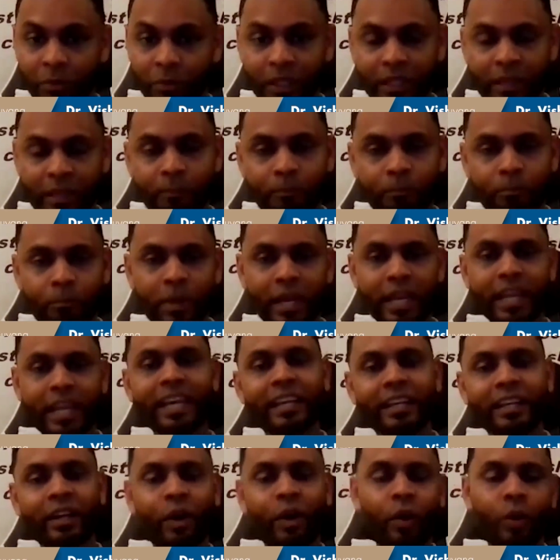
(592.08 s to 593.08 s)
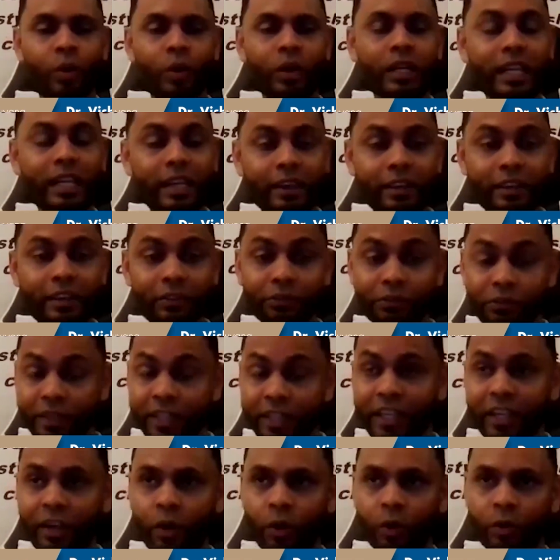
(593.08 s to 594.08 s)
But the paid coach, the
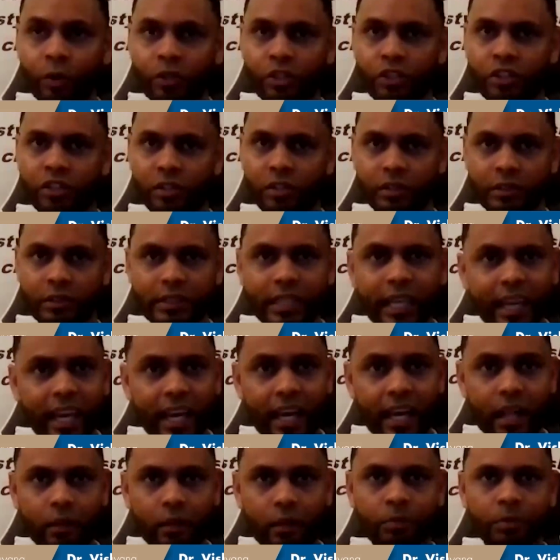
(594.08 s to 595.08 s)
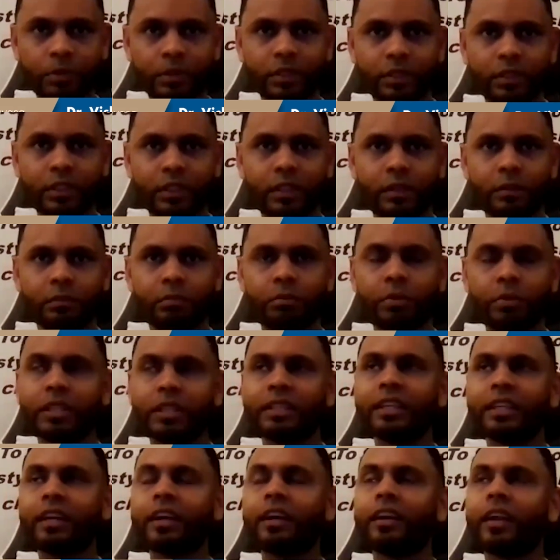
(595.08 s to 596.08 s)
free coach, they help,
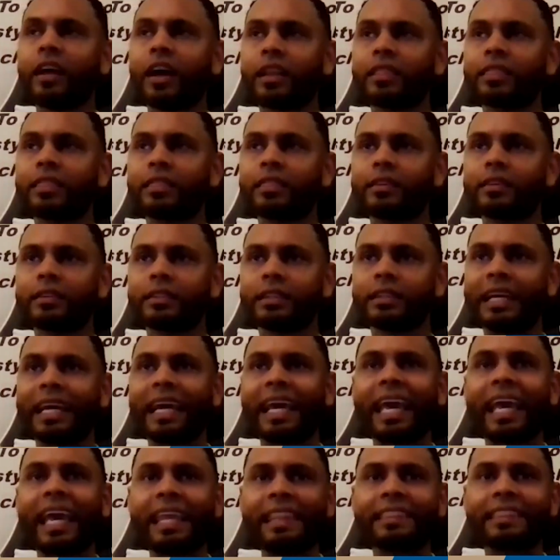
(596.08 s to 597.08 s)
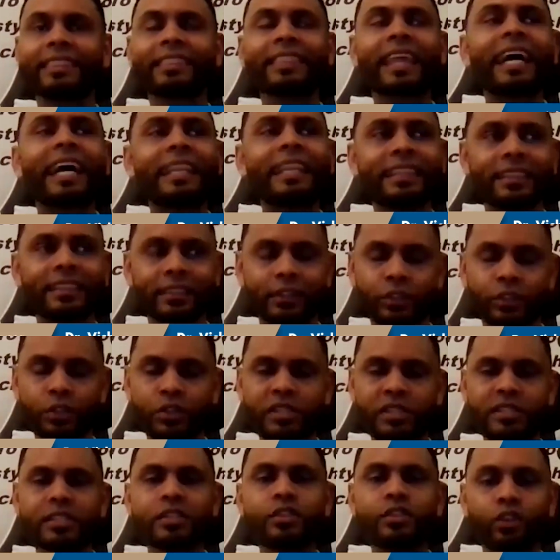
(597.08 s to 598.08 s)
but they are not entitled to
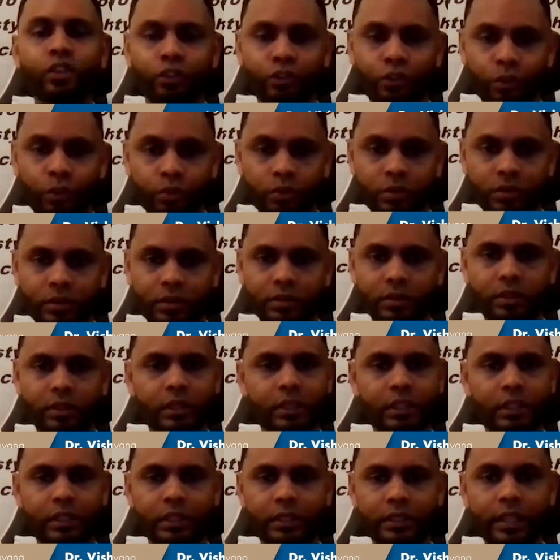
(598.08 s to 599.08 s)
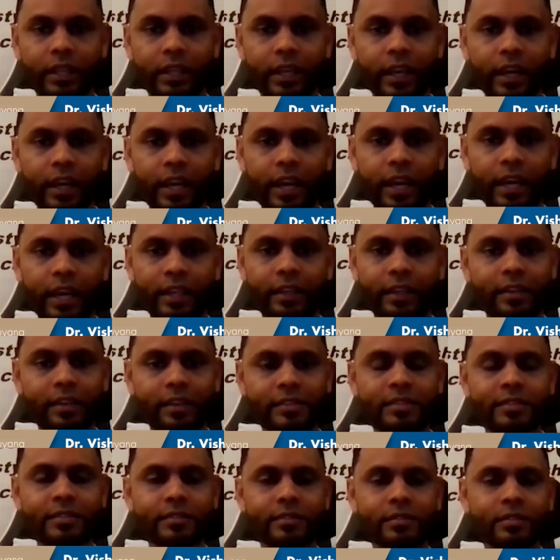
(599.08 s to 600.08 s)
see your growth. They
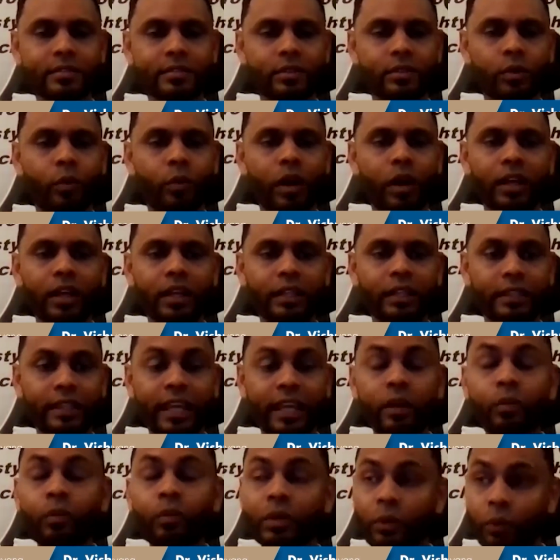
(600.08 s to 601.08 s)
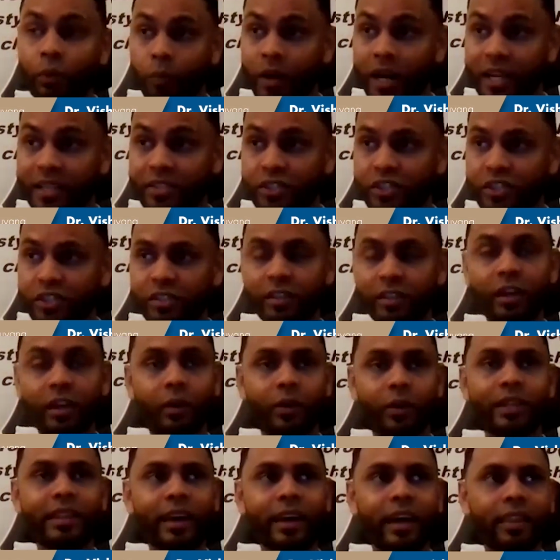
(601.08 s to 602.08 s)
would watch
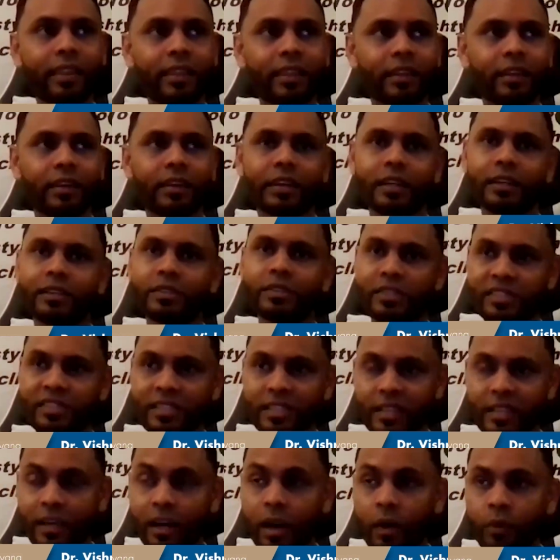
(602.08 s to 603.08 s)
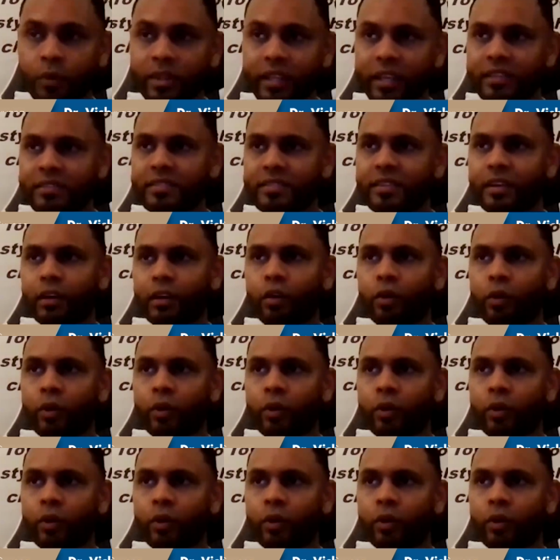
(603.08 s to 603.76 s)
now and then, see how things are